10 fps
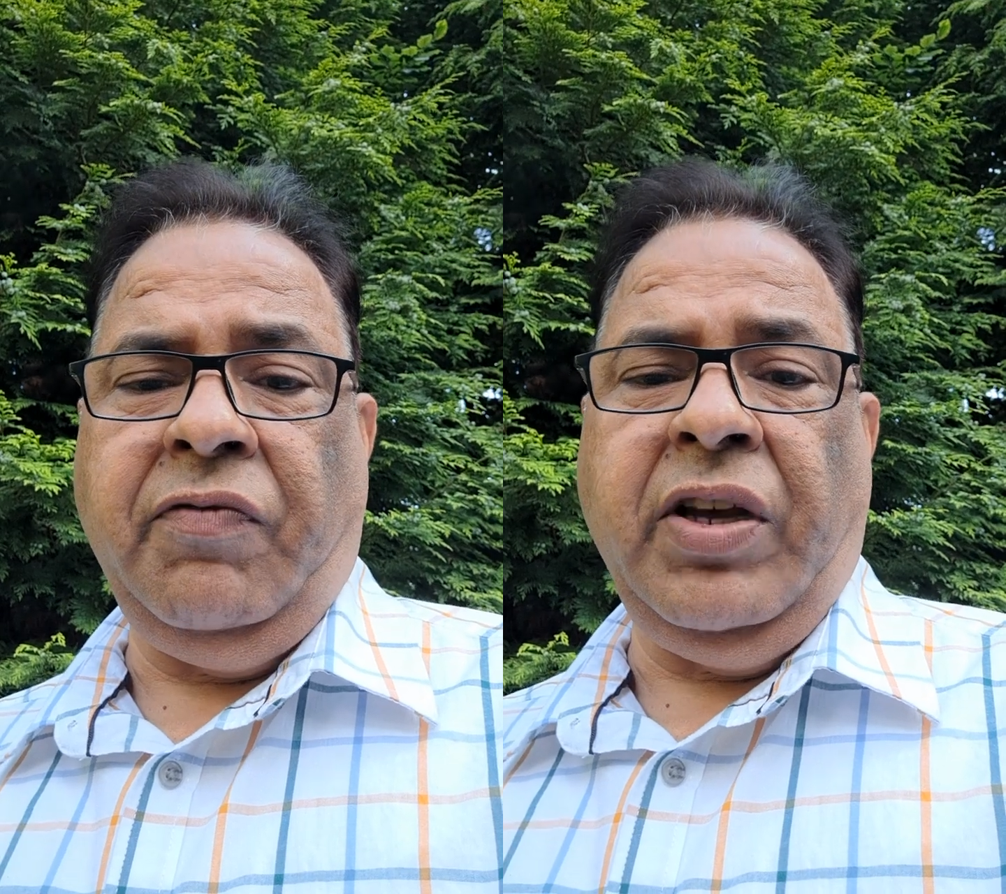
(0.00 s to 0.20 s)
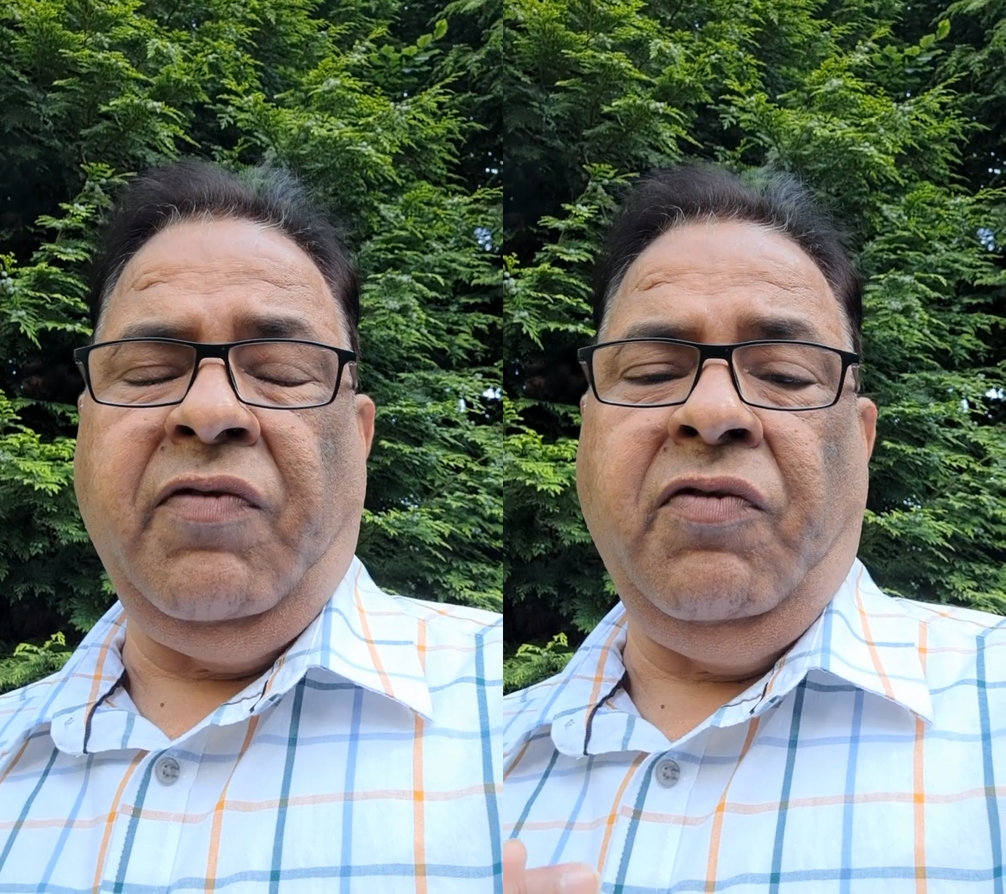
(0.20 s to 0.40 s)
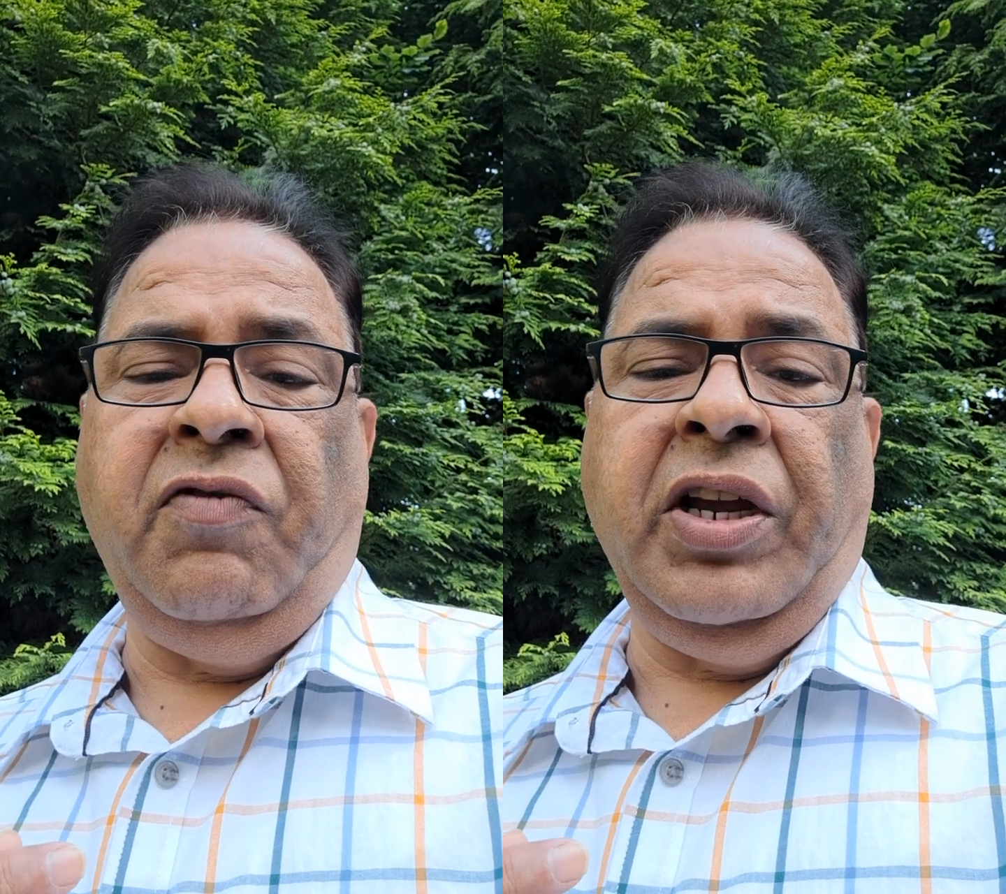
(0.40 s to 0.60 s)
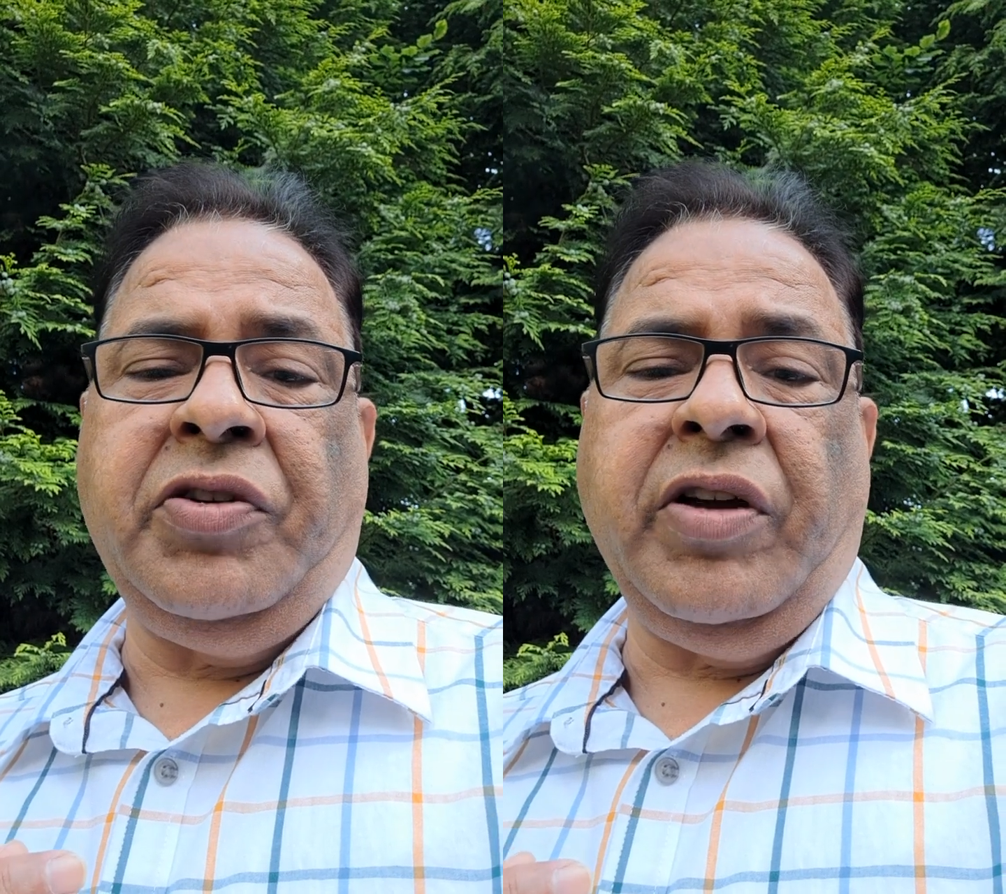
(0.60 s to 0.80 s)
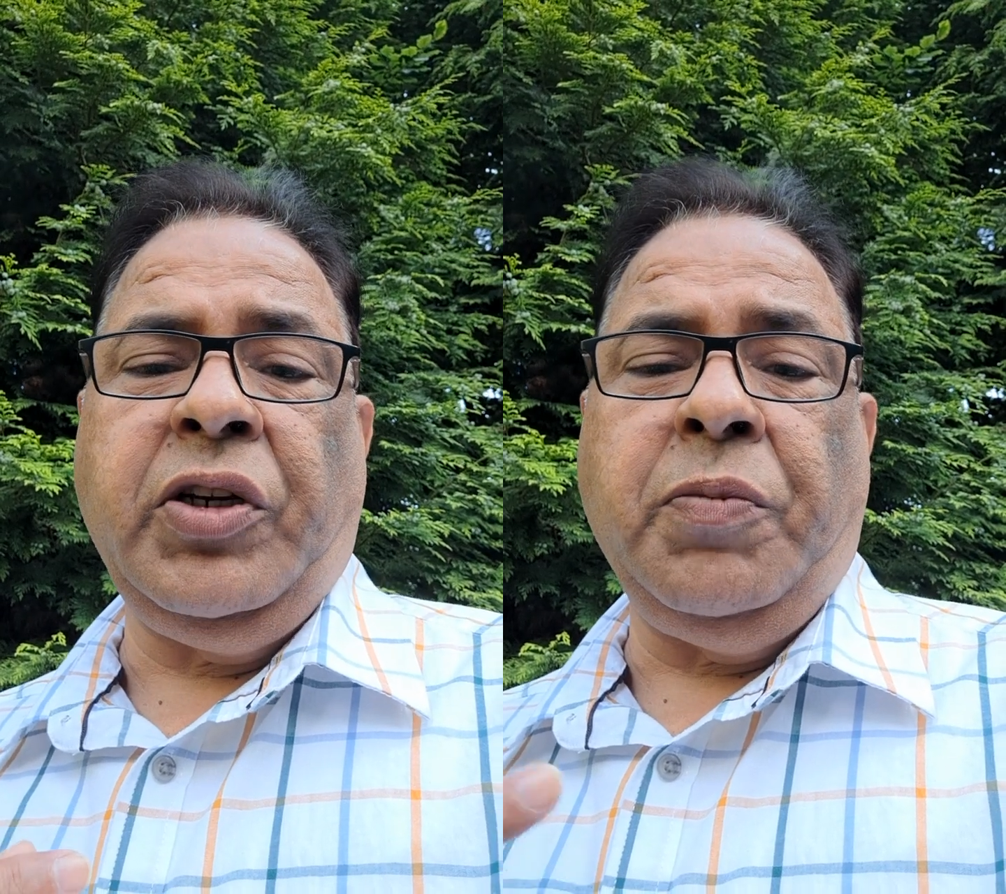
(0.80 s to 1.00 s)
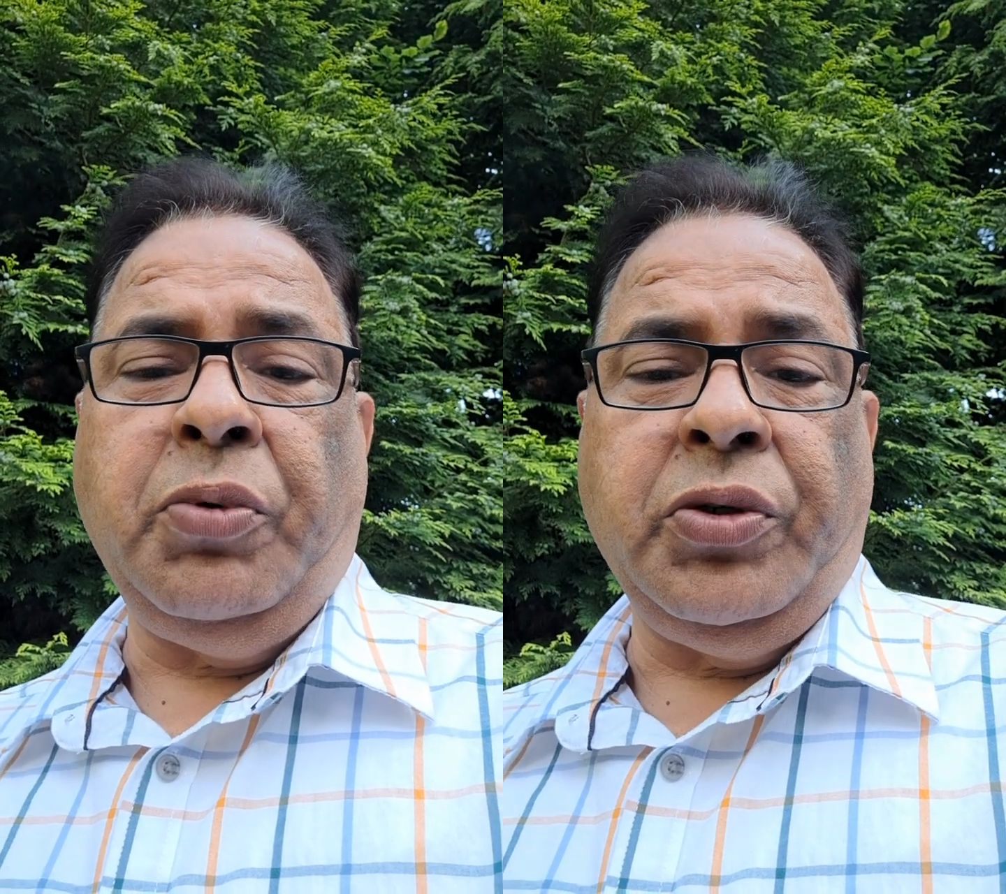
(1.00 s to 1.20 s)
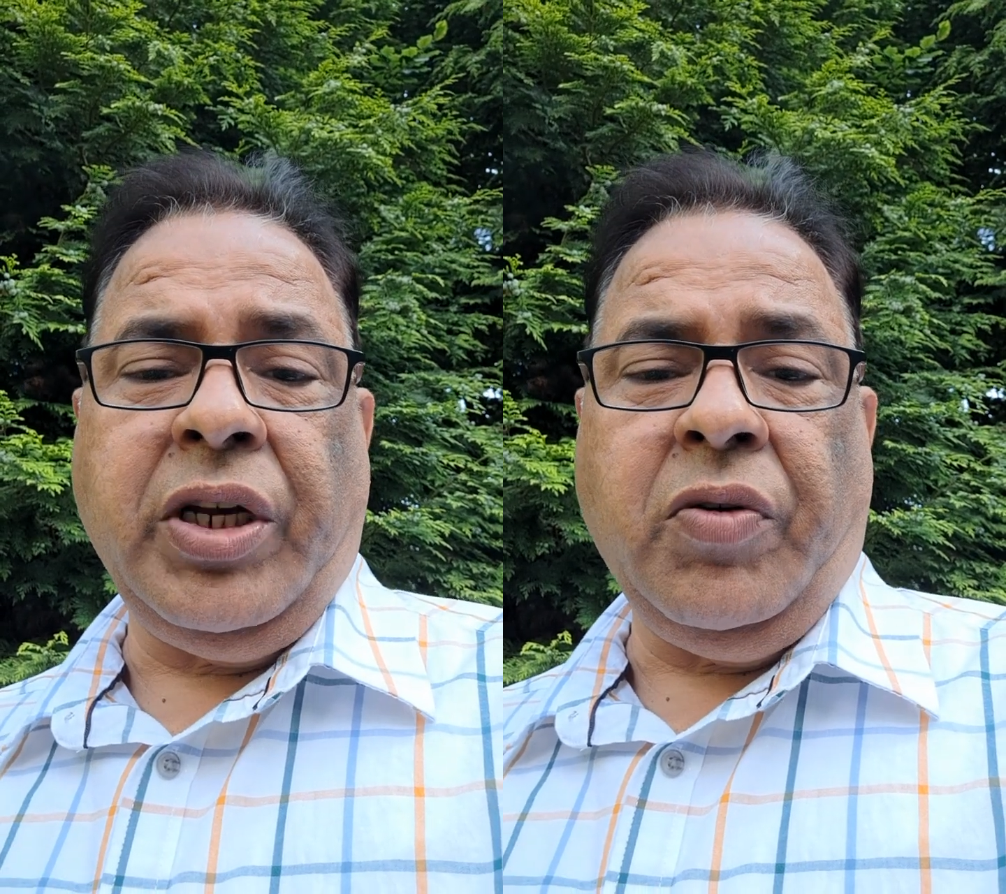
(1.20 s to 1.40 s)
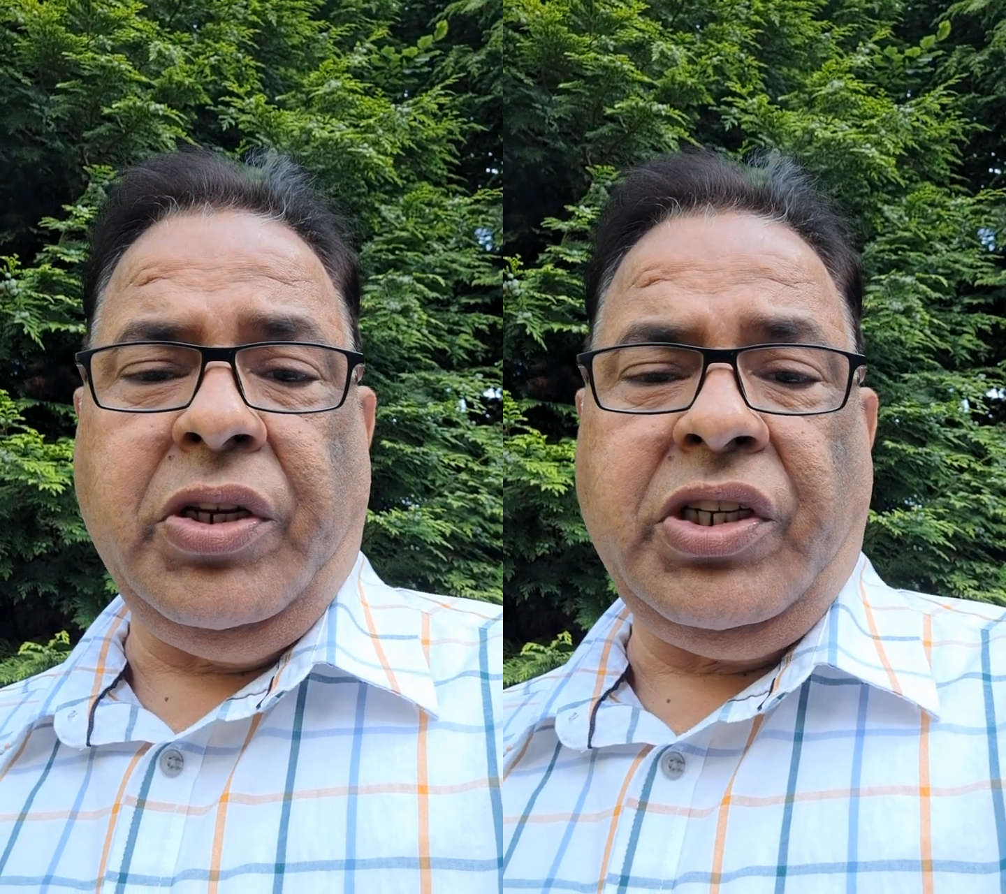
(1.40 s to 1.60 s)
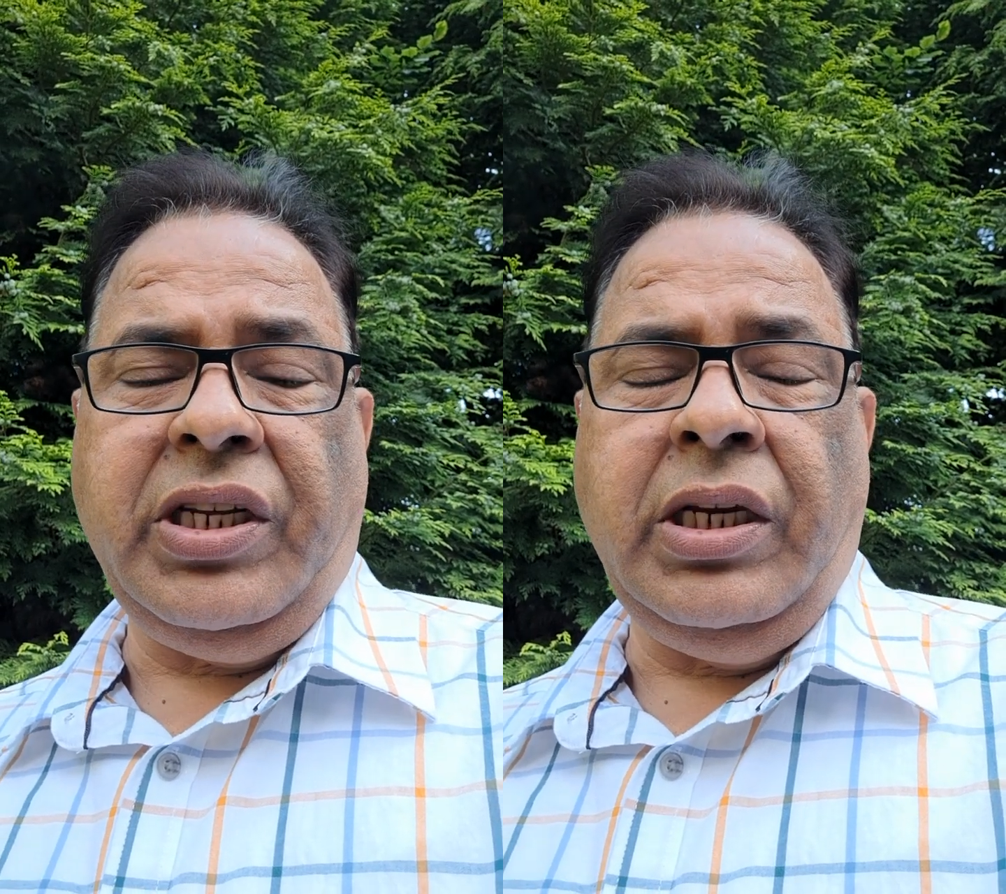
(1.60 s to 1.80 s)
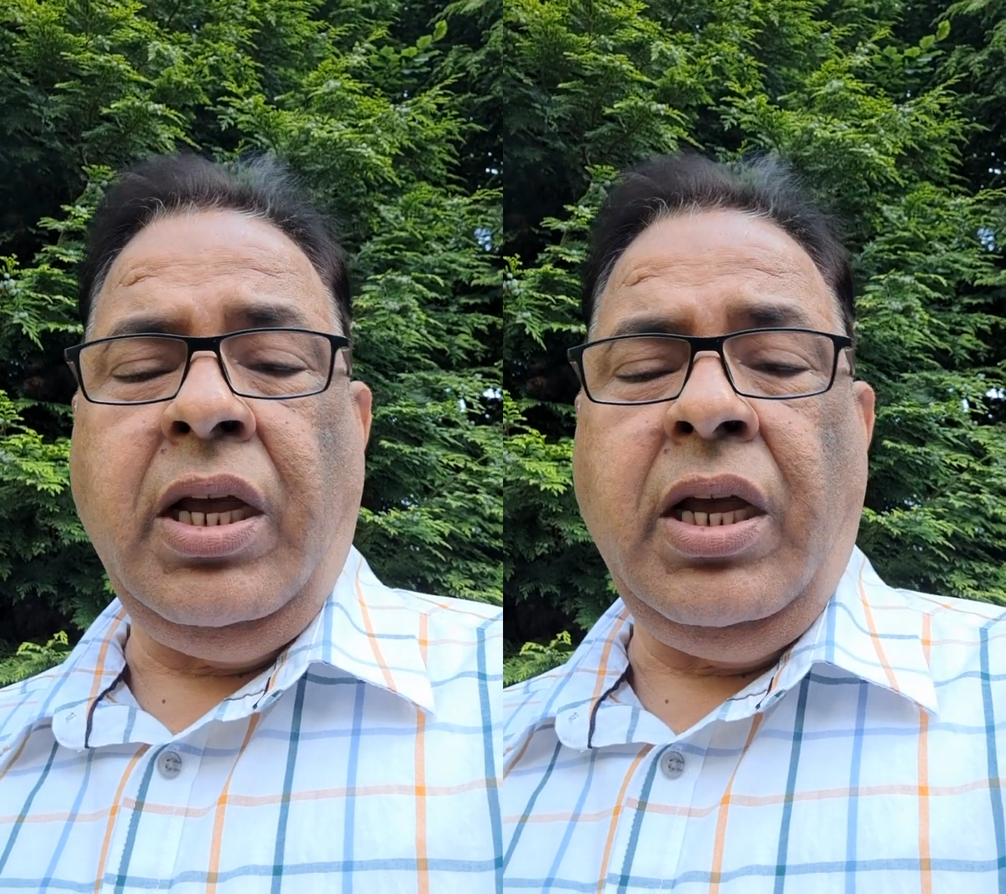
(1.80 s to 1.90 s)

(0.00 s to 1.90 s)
when we are trying to pose a question.